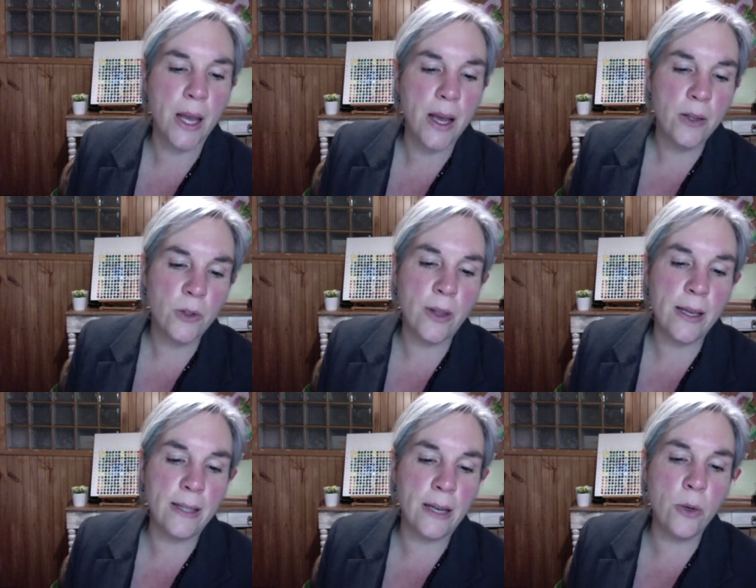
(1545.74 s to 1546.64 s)
So they
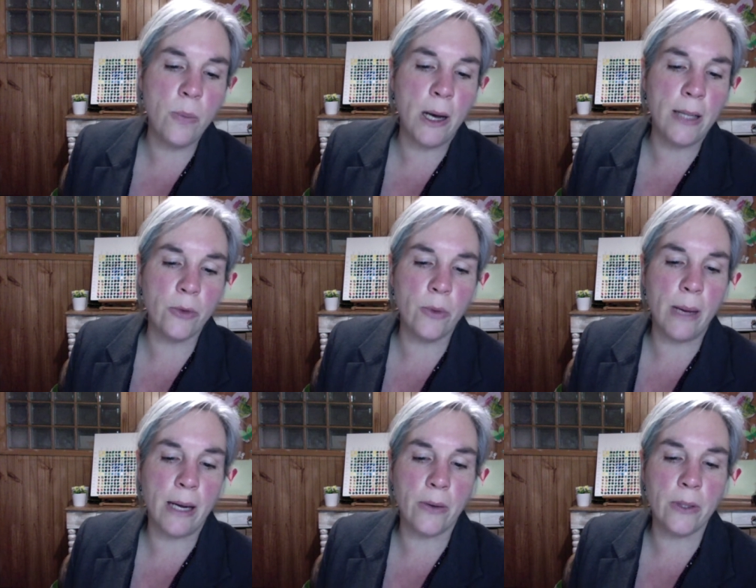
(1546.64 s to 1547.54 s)
said goodbye to
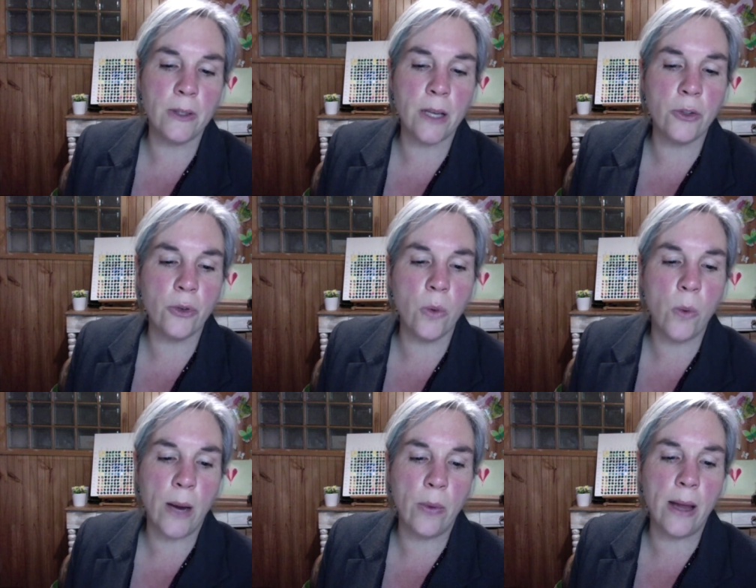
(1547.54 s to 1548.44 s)
Rebekah and sent her
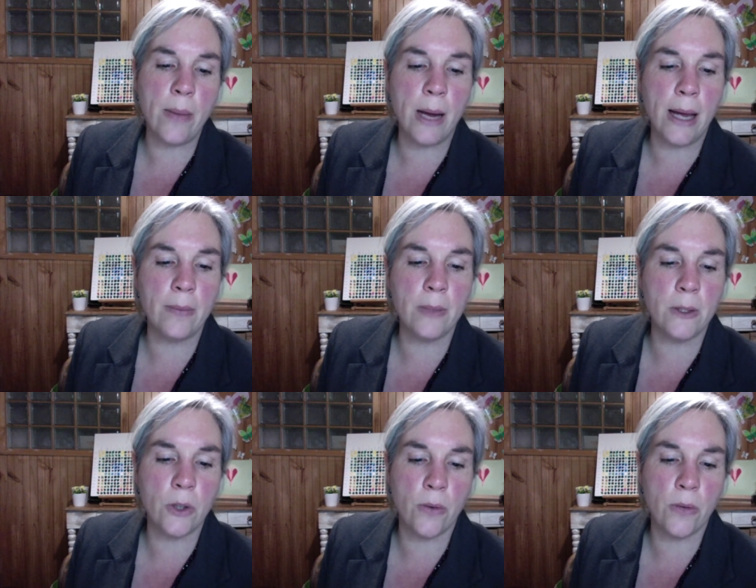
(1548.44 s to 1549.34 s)
away with Abraham's
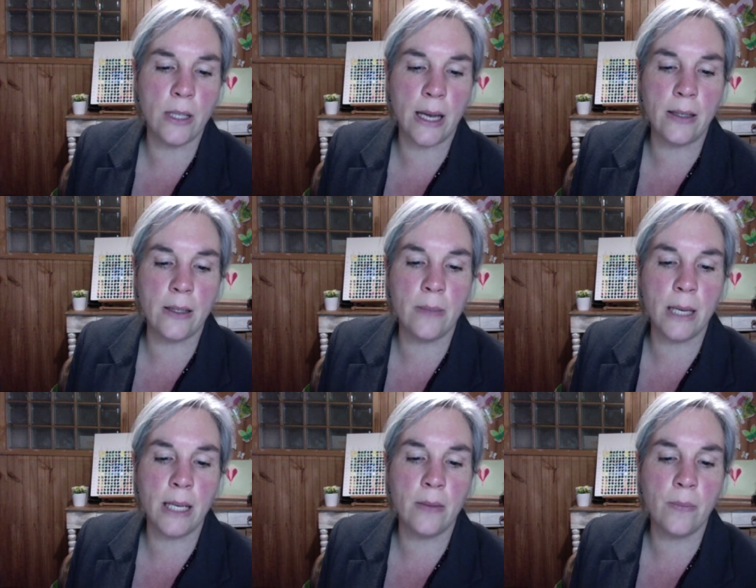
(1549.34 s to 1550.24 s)
servant and his
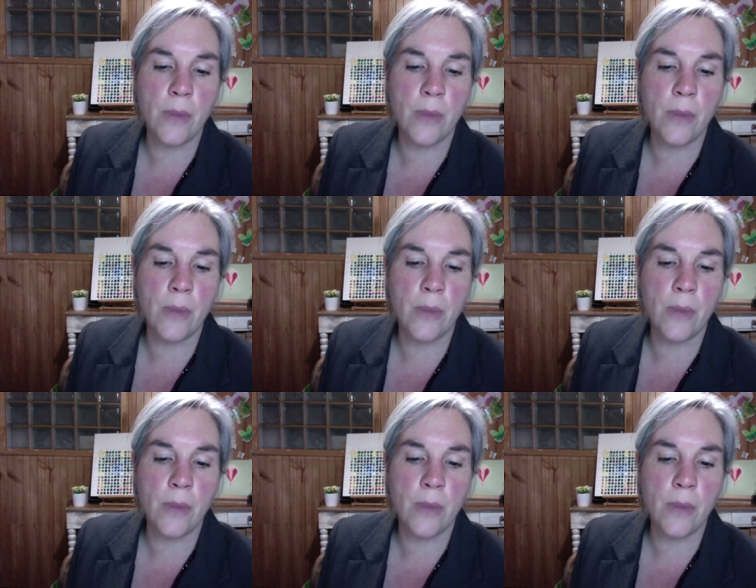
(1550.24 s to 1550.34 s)
men.